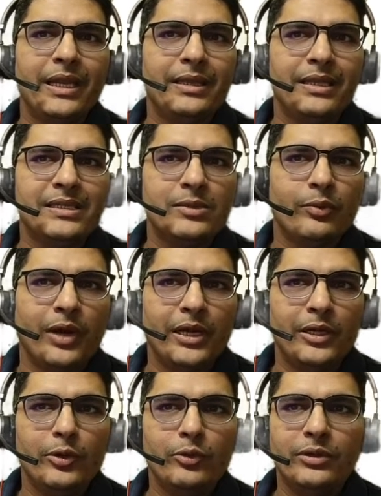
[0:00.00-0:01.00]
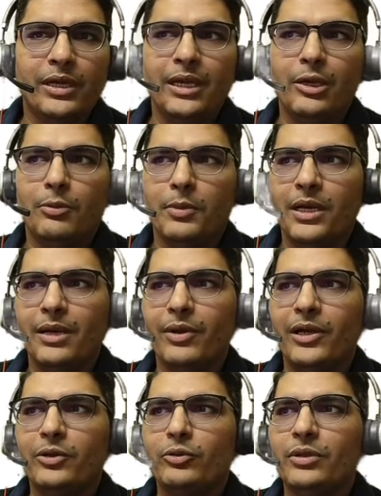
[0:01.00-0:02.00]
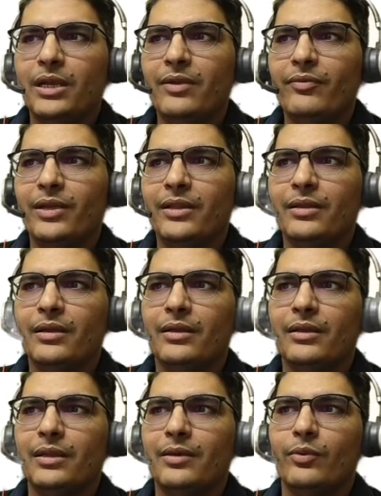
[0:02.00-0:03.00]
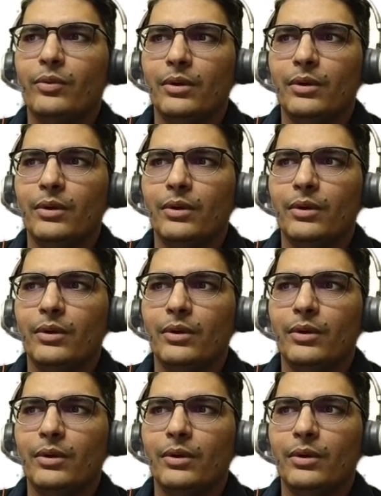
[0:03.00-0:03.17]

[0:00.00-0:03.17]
this 1 2 3 numeral 1 2 3 with the